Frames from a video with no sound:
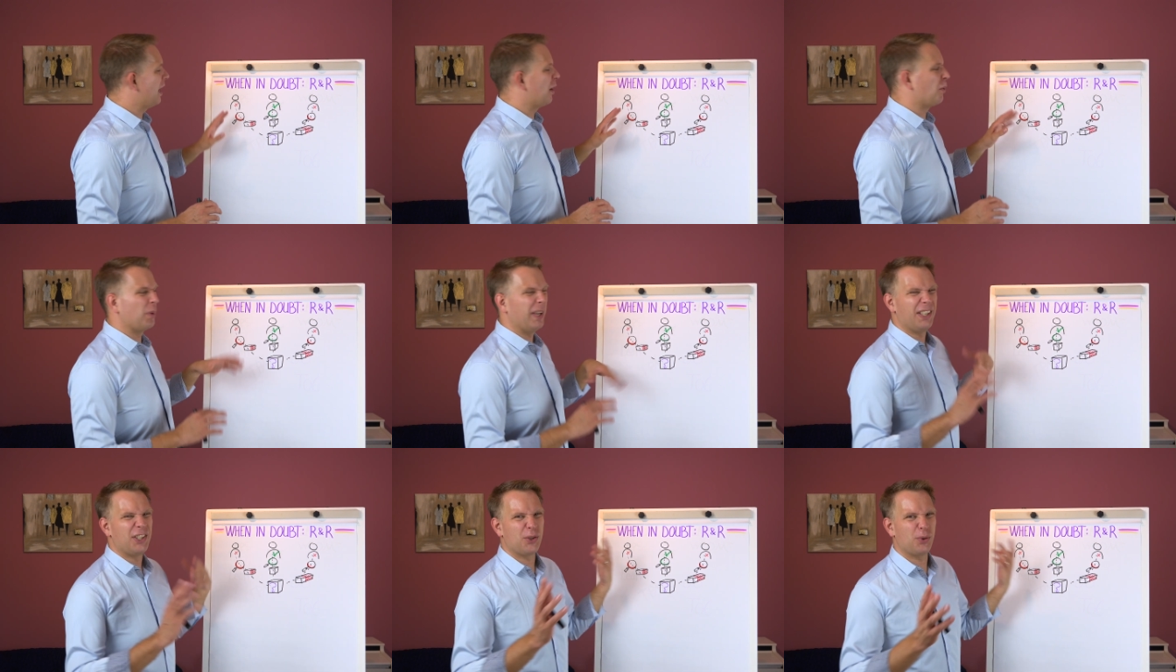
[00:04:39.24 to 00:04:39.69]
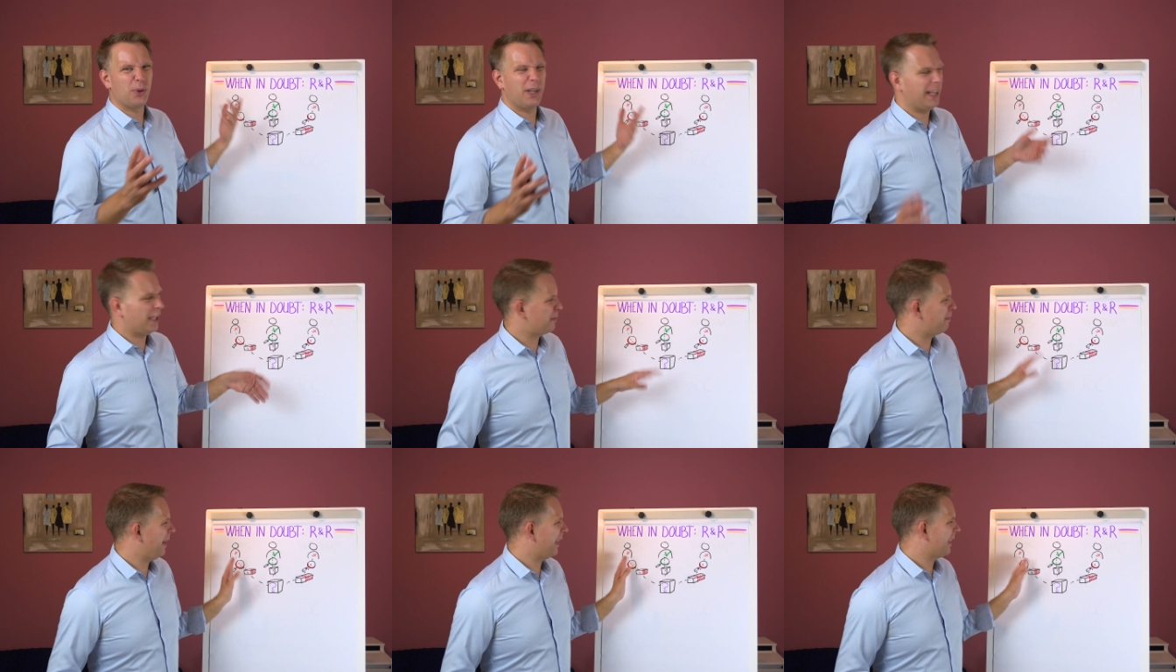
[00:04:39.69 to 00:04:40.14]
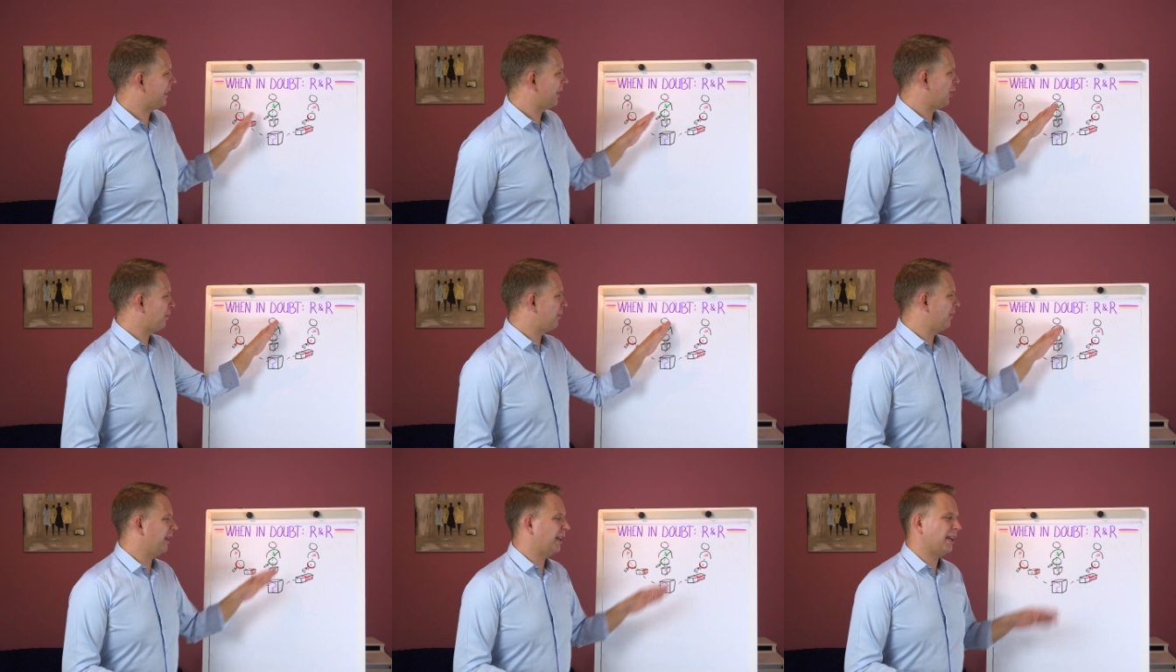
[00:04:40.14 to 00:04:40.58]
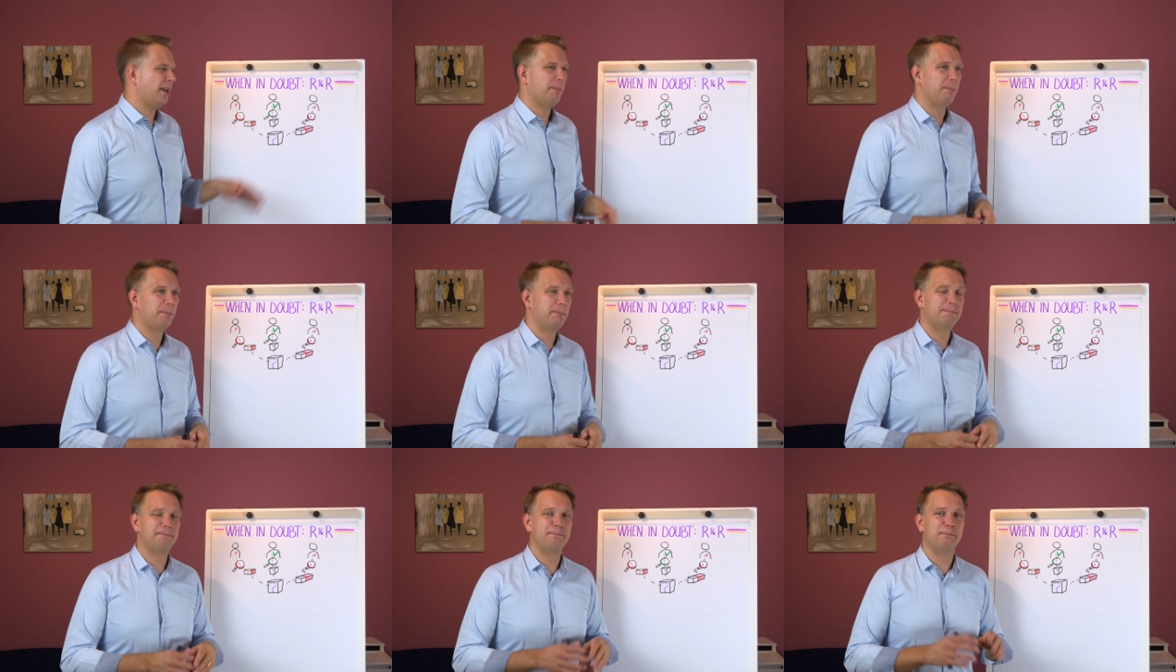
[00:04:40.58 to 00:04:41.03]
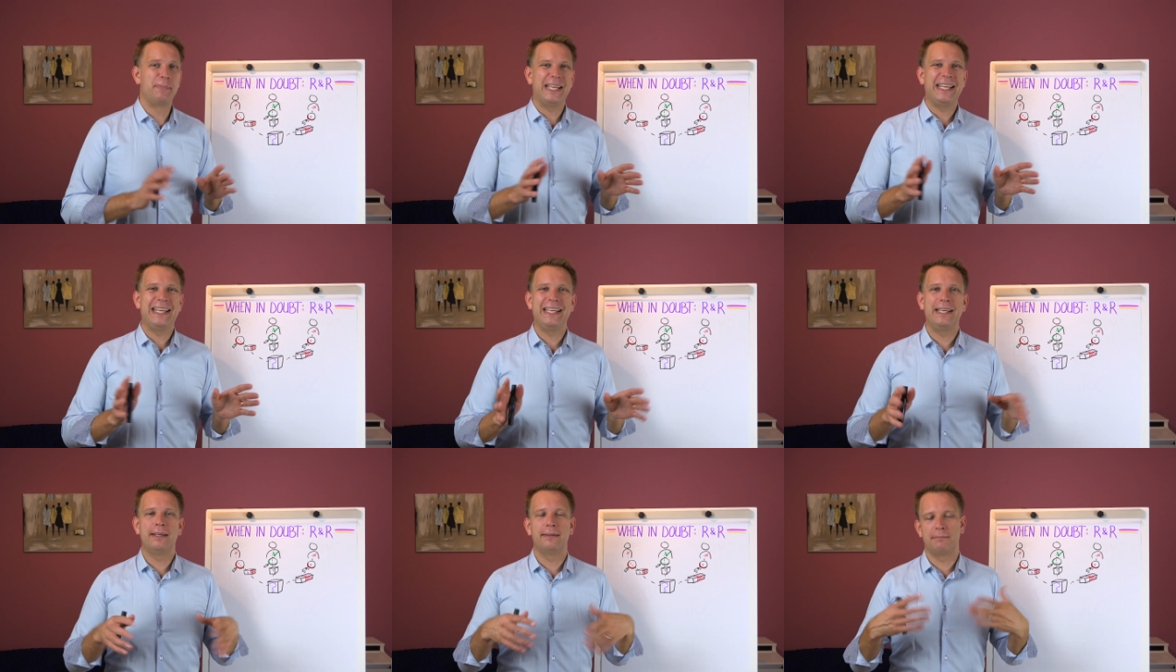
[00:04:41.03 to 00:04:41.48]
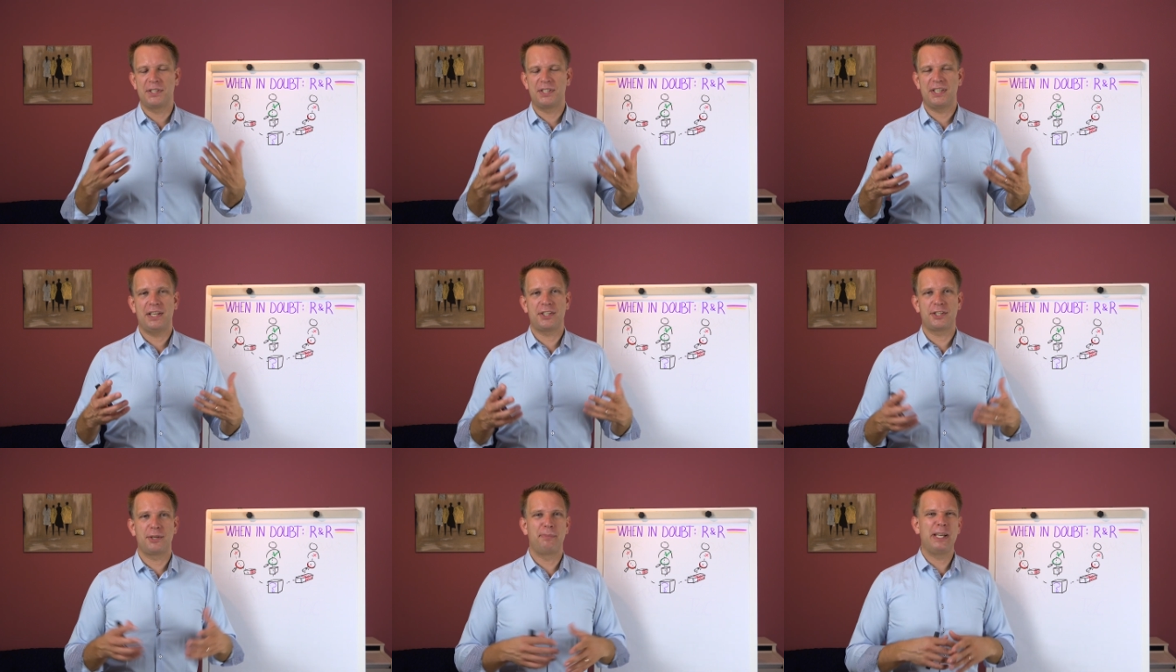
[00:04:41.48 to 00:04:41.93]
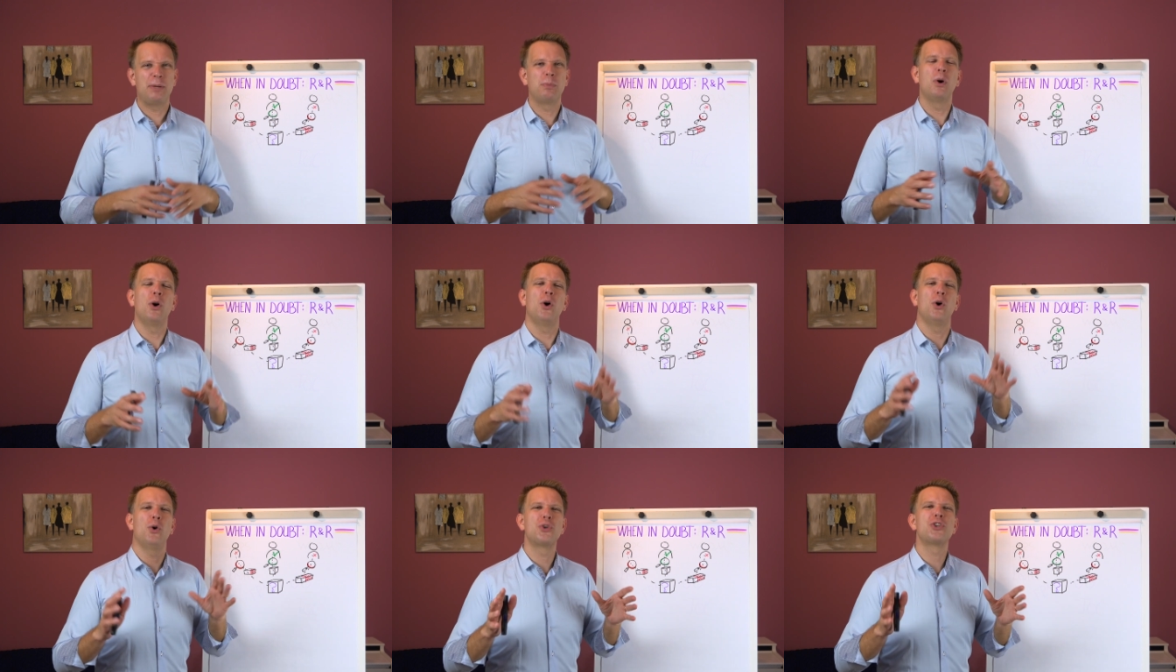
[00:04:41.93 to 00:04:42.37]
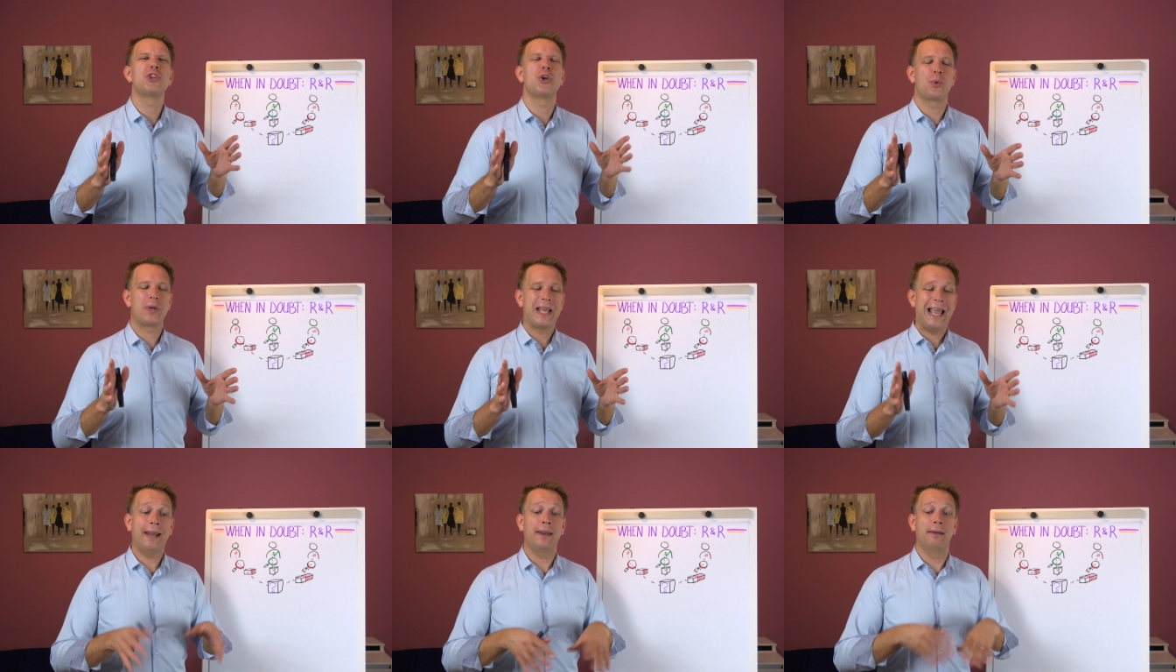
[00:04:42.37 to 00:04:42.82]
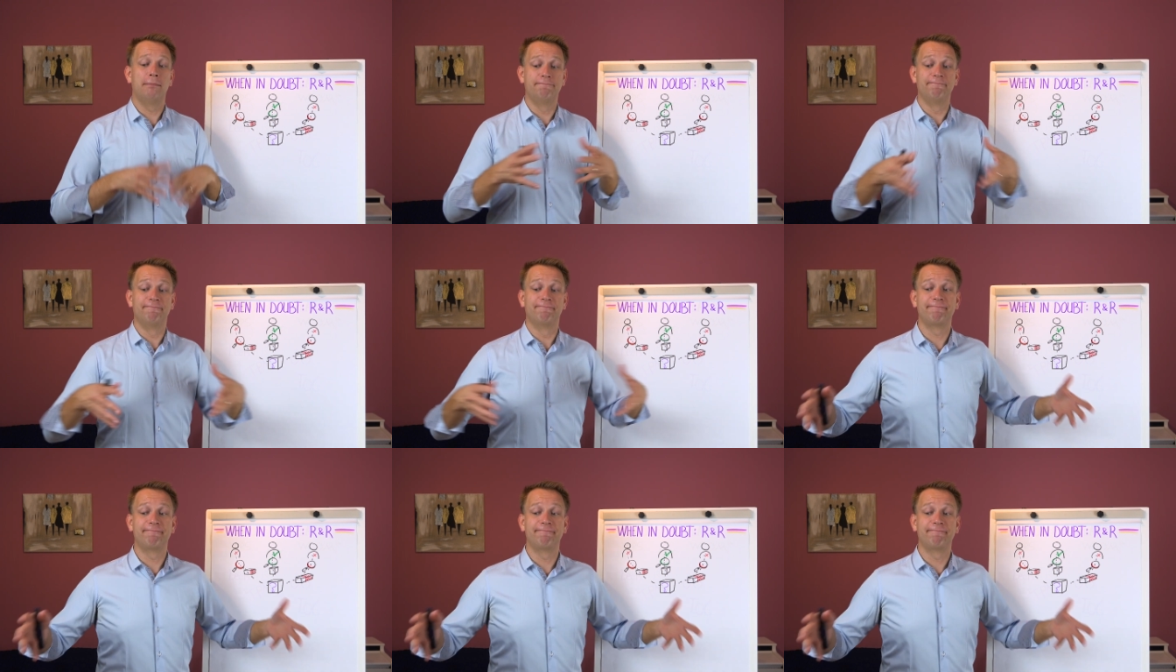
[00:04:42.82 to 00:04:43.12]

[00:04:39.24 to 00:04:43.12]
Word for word: we sort of expect that operator B, assessor B, will also get